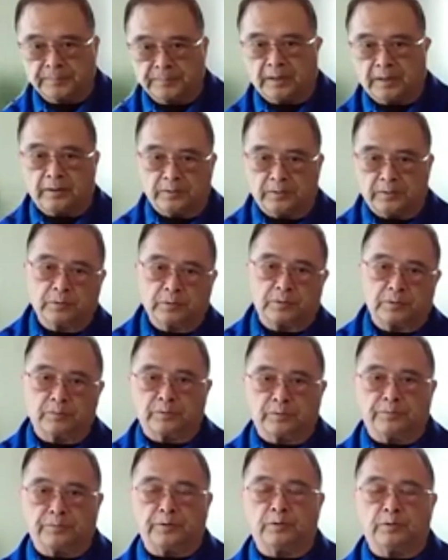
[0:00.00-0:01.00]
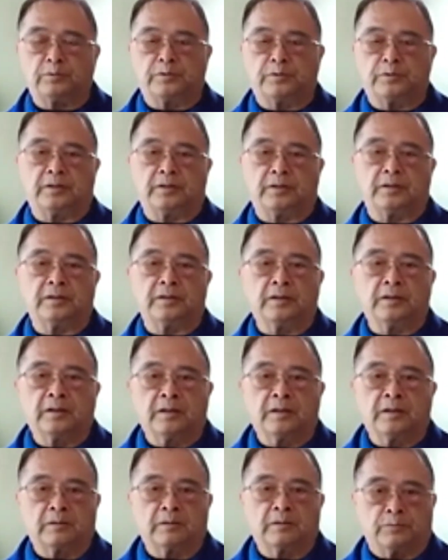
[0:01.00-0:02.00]
and you can review the
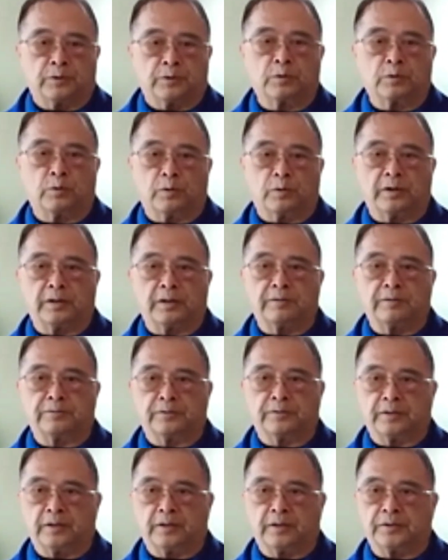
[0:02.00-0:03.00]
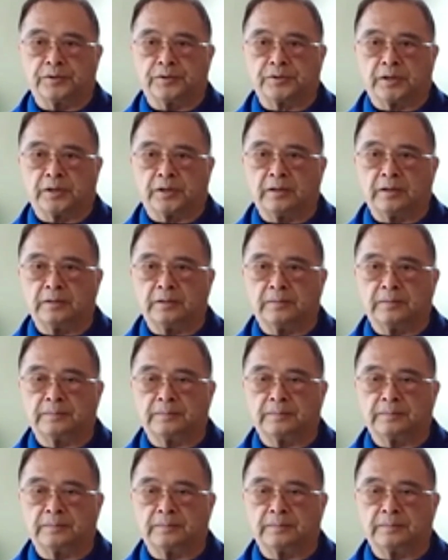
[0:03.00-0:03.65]
recording for the other side.